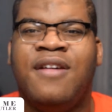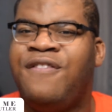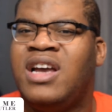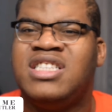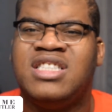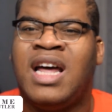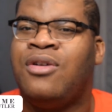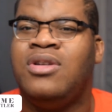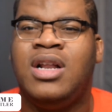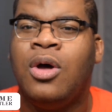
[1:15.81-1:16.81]
Fashion is not
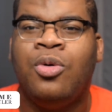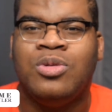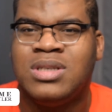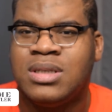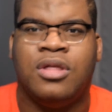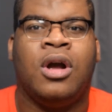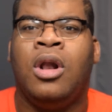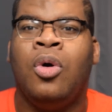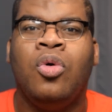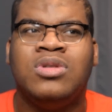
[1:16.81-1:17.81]
only clothes. The
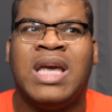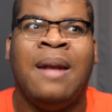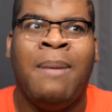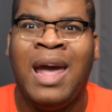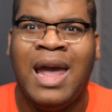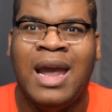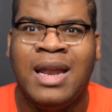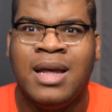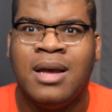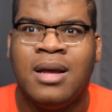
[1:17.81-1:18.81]
clothes get made,